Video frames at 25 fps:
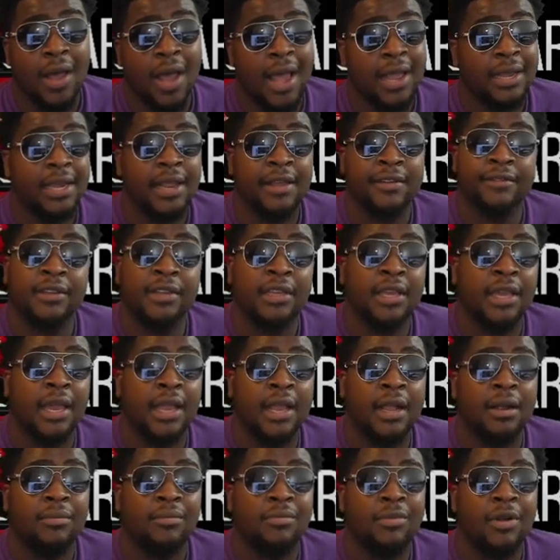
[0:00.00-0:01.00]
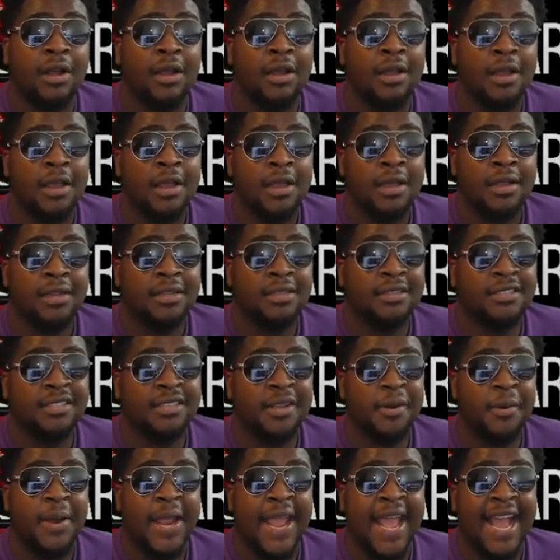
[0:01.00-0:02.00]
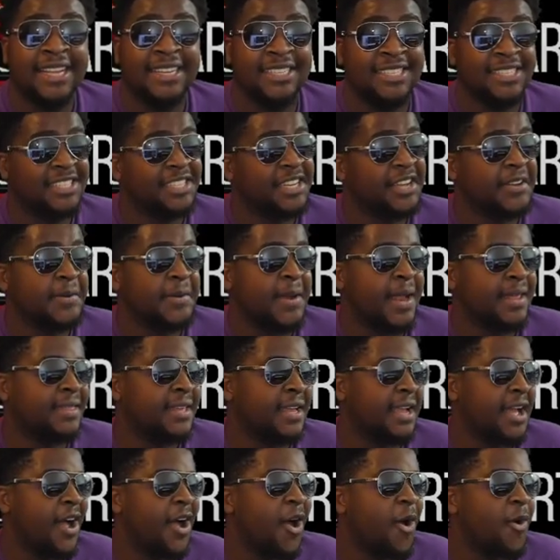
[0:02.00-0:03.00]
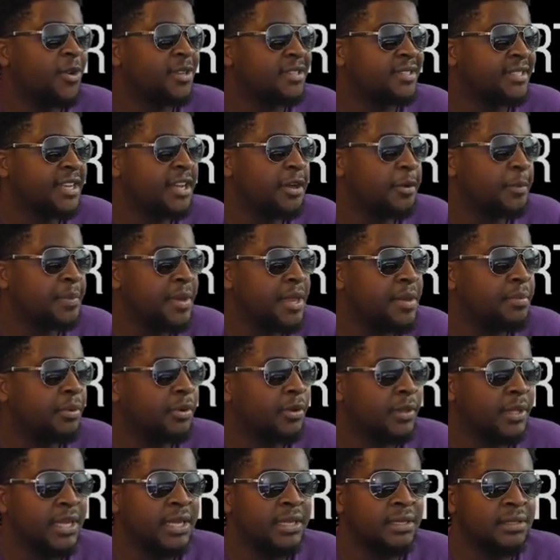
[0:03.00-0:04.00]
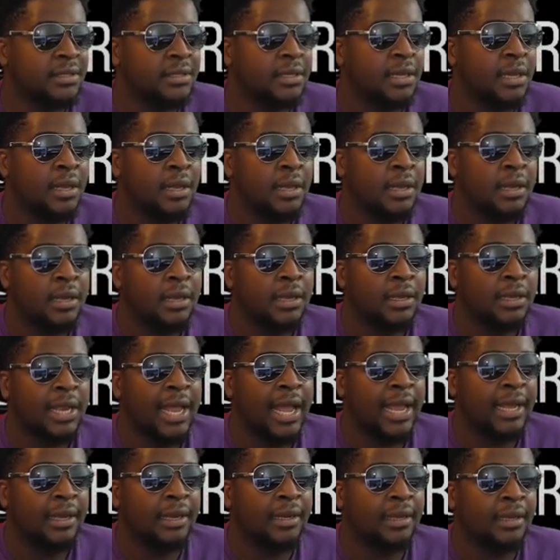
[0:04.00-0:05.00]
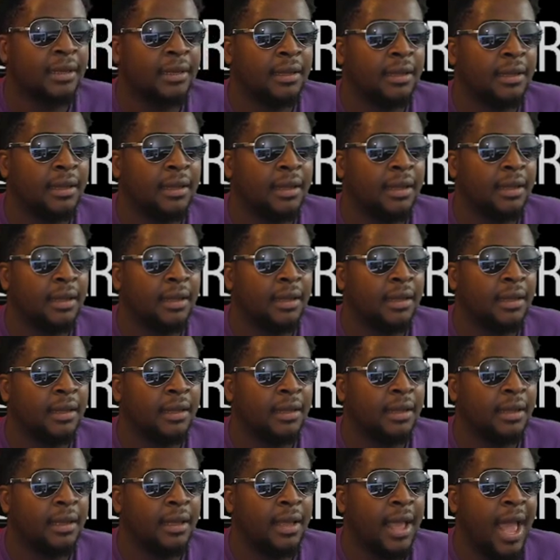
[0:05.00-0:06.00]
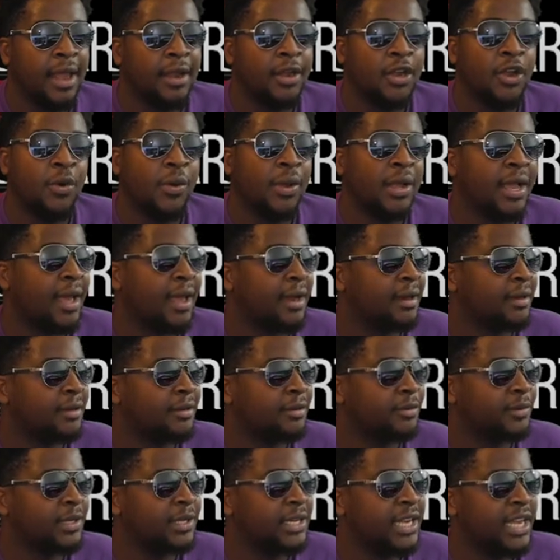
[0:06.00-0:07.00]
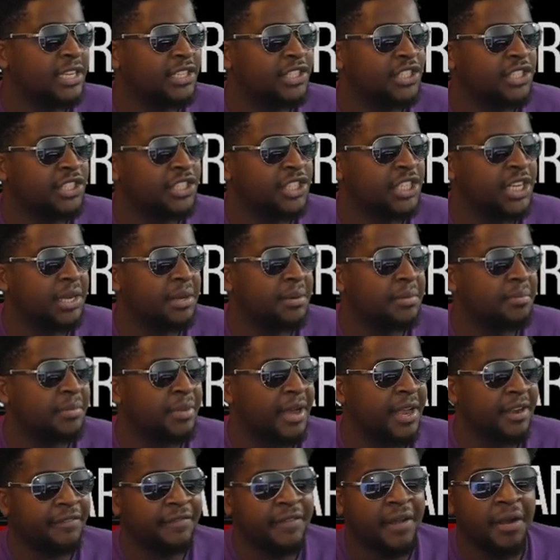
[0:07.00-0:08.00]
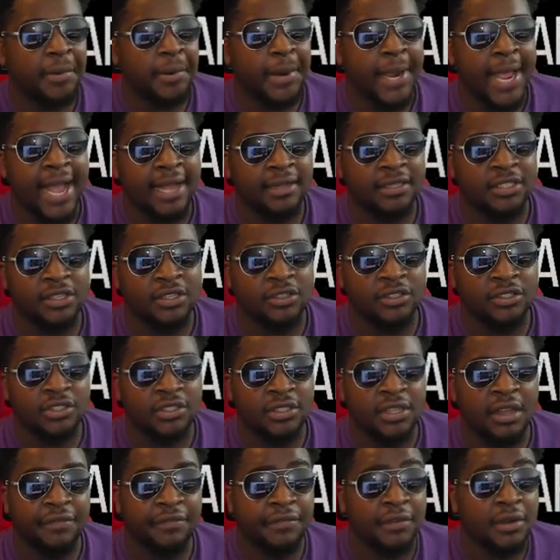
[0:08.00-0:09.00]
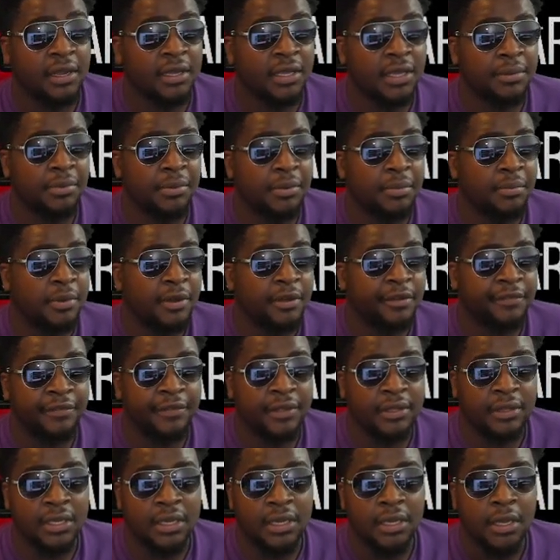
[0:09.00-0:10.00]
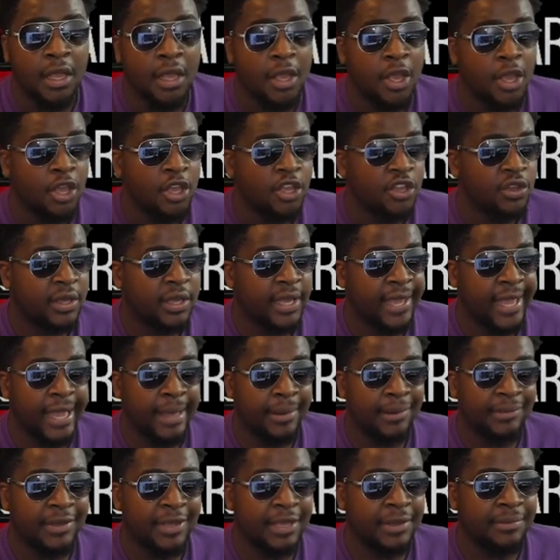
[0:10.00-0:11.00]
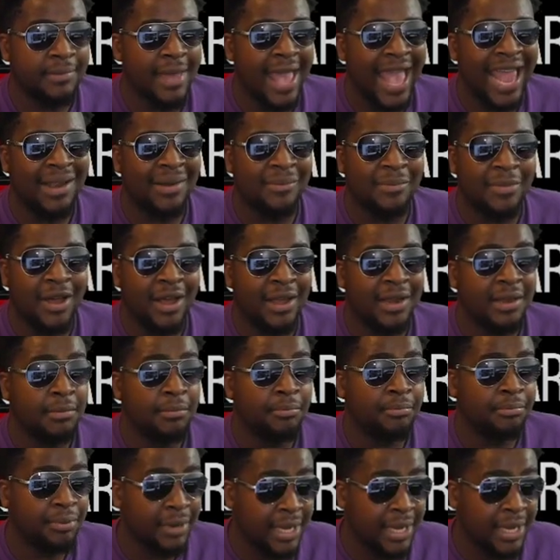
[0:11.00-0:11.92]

I never care, bro. This is a reaction channel. I think I always tell people this, like, I know we got a relationship, but if I react to your stuff and I keep it a buck 50, you can't be mad about it.